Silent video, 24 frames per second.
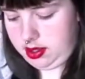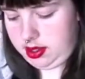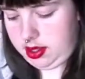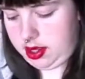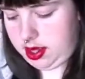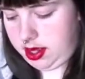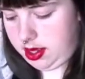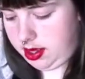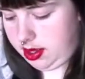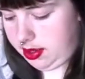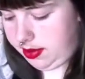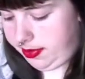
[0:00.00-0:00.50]

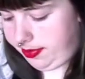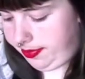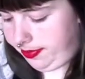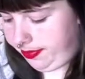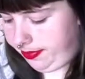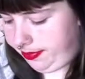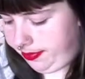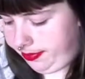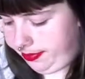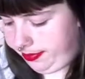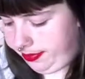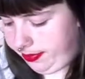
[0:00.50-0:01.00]

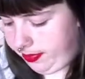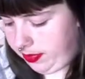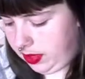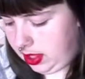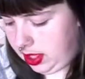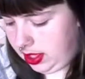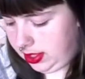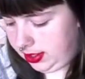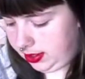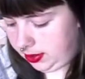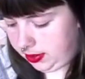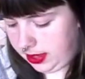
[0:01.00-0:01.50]

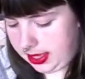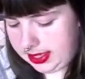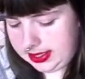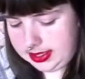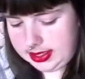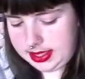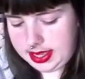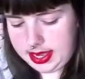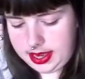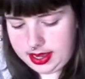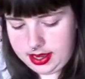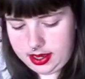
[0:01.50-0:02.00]
So
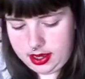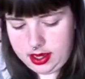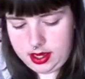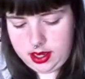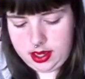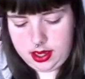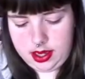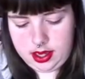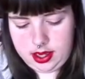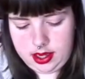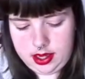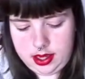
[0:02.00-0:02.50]
that's that.
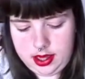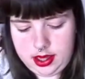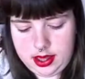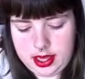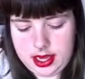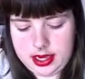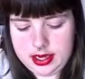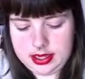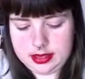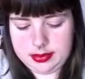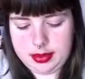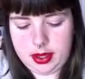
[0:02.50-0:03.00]

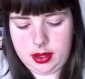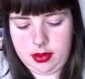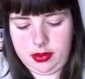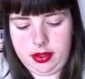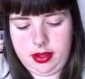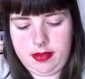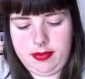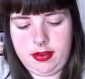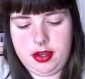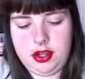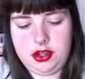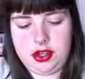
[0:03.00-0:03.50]
That is my
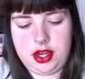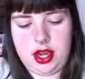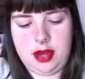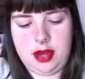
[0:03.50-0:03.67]
only finished